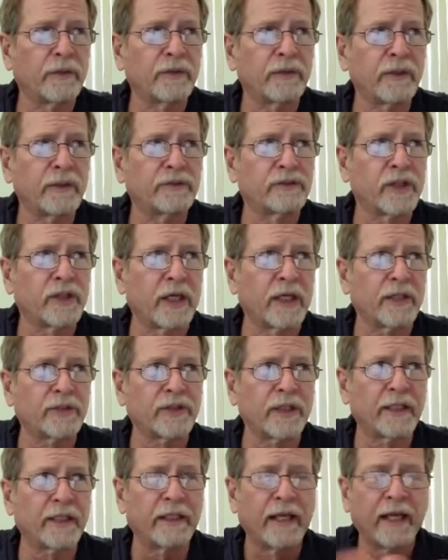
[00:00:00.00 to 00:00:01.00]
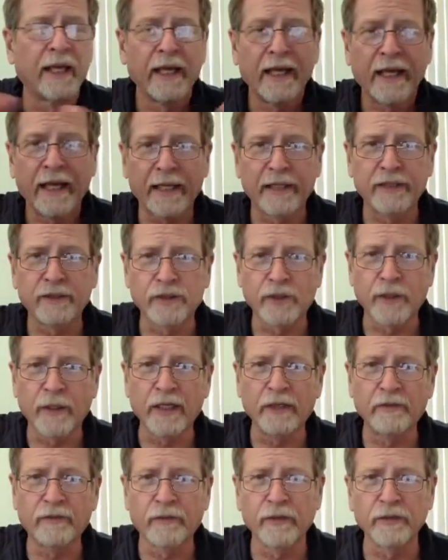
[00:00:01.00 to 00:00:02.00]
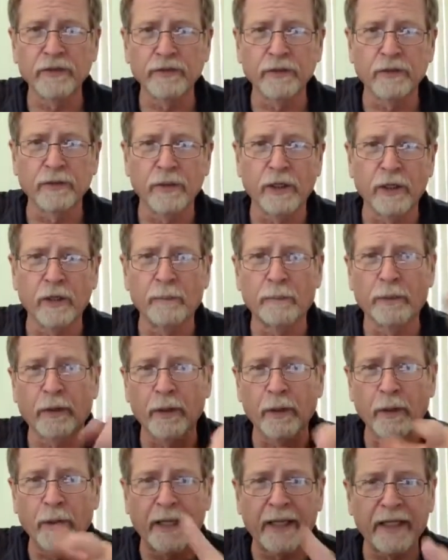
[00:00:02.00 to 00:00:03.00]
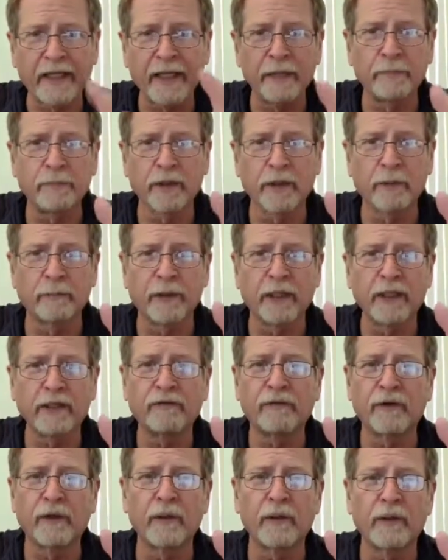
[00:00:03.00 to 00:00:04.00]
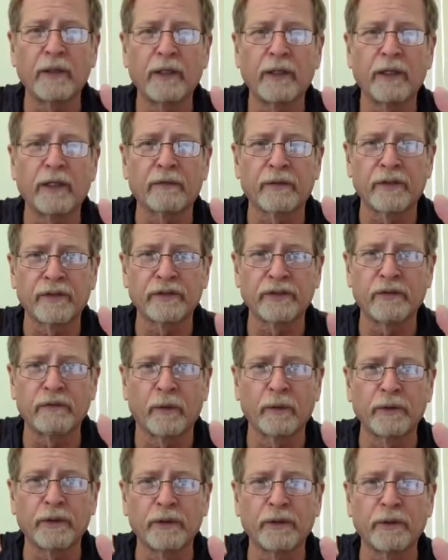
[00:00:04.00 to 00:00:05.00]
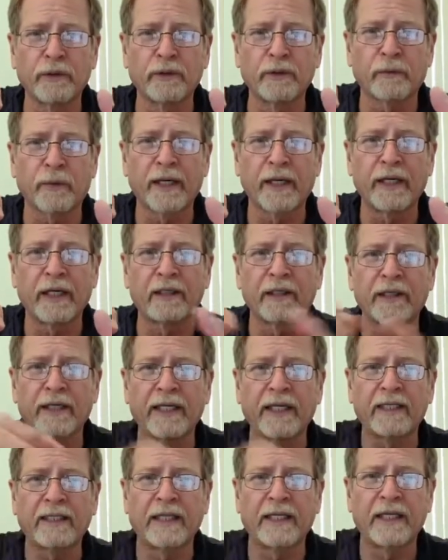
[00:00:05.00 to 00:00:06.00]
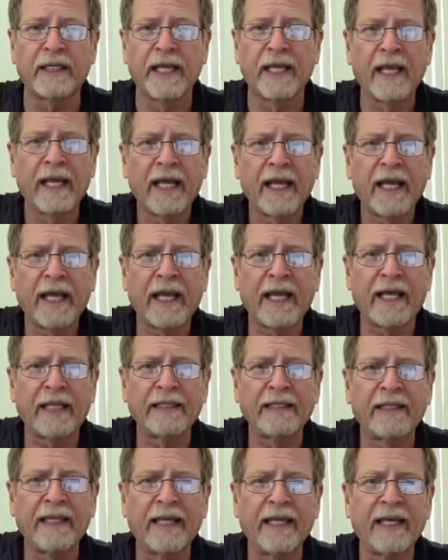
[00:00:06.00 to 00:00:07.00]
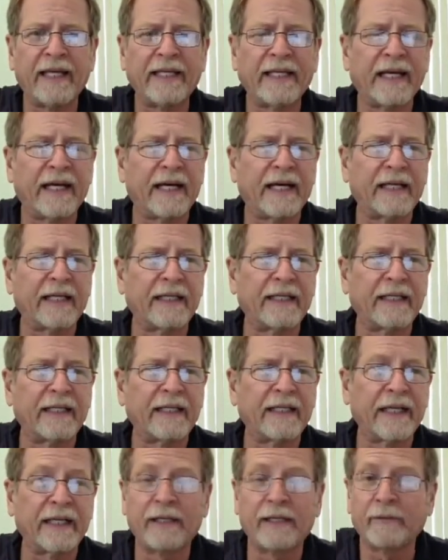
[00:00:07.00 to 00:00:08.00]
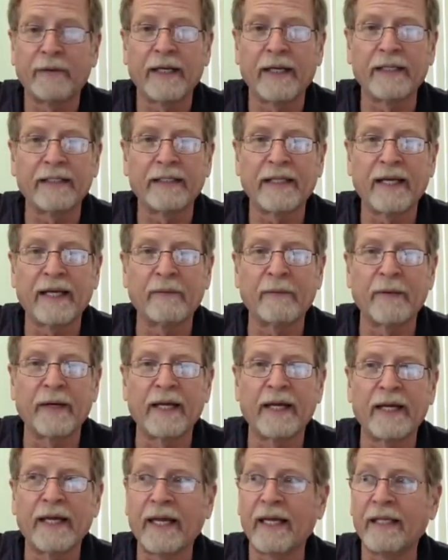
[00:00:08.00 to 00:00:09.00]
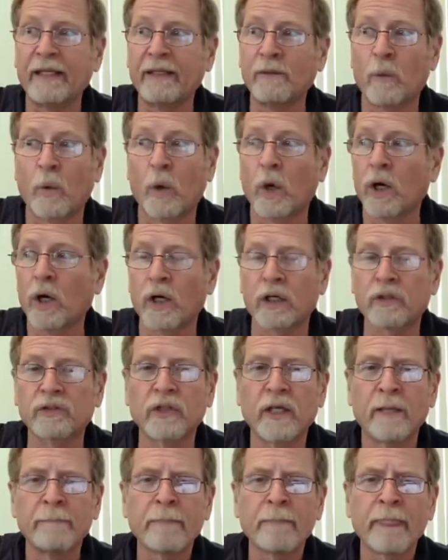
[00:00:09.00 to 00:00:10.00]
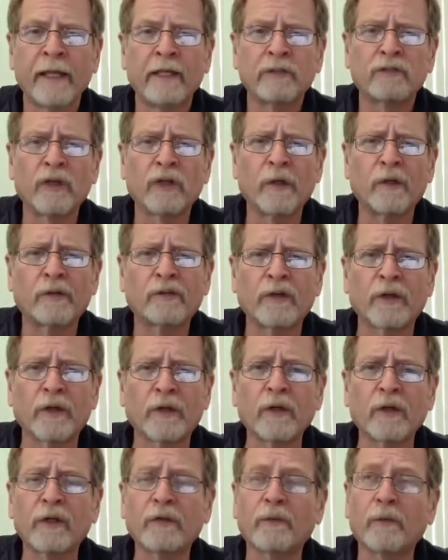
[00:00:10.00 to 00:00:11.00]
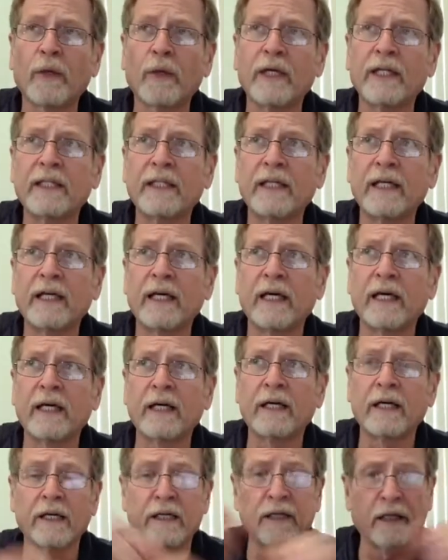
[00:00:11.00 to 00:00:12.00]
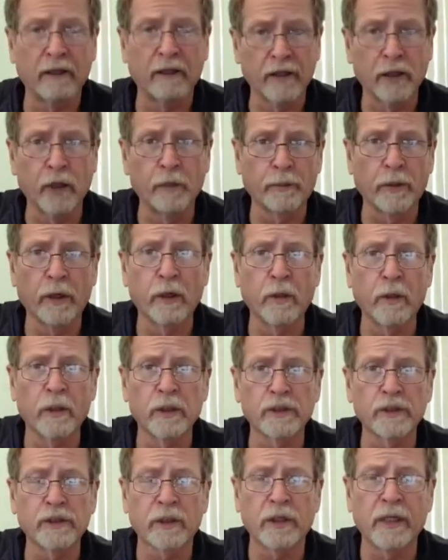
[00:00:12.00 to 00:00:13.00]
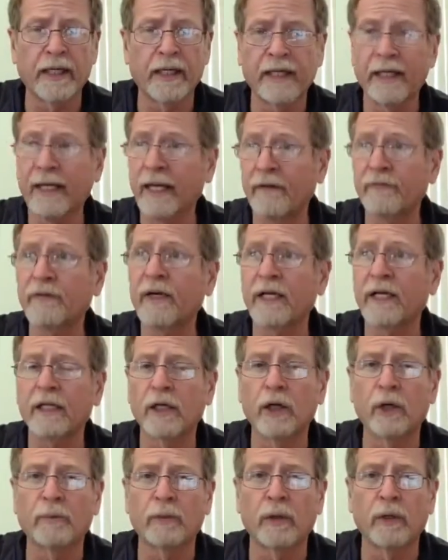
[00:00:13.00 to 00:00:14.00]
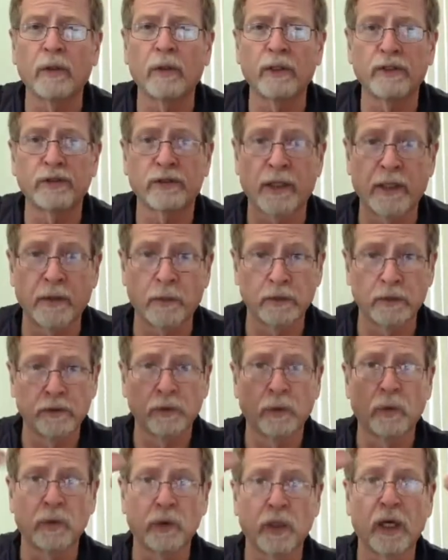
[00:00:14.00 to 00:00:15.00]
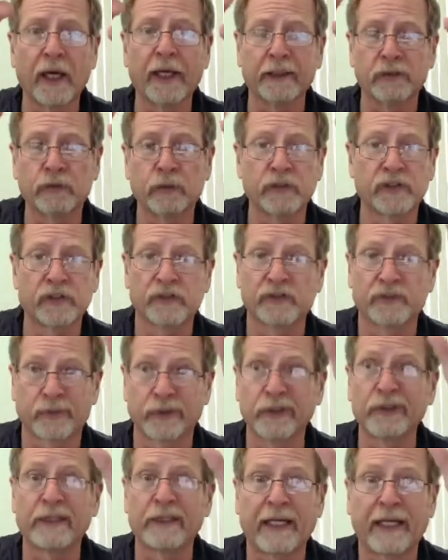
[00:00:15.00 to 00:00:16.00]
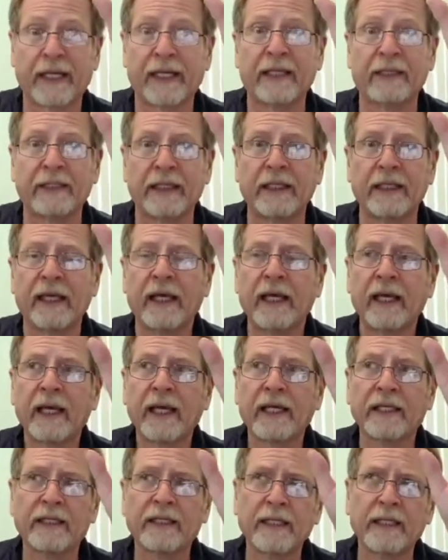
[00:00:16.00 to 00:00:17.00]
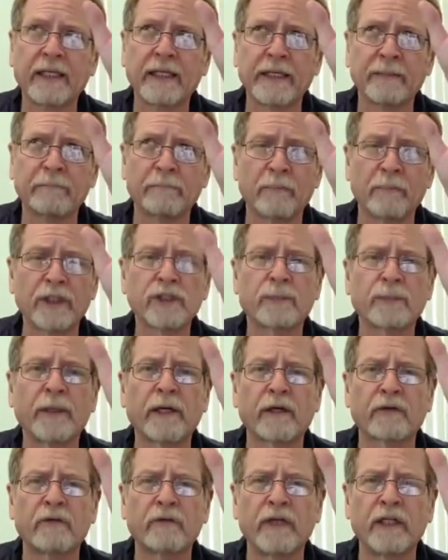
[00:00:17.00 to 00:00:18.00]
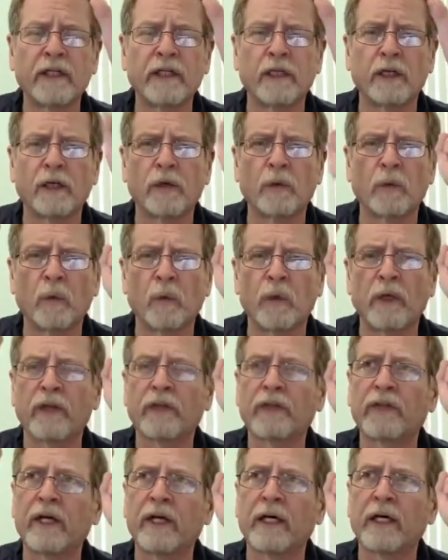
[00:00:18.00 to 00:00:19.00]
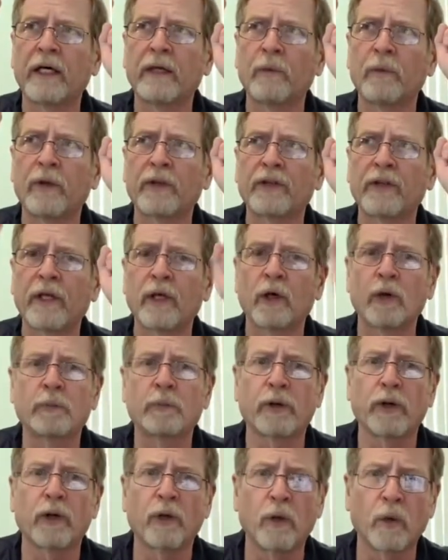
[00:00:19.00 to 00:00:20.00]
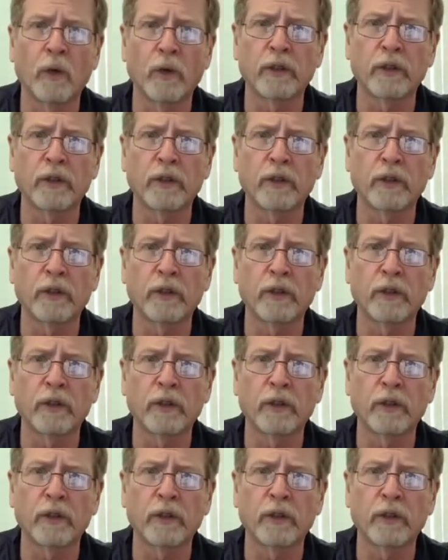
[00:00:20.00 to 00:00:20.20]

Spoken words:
Josh had a tray for his little GoPro, and he put a buddy phone, a receive-only unit, right underneath it, and he ran it that way, and it works. So if you're going to run a GoPro on a tray, and I've got a GoPro on a tray with dual lights, which is really handy, and you get much better video with a GoPro on a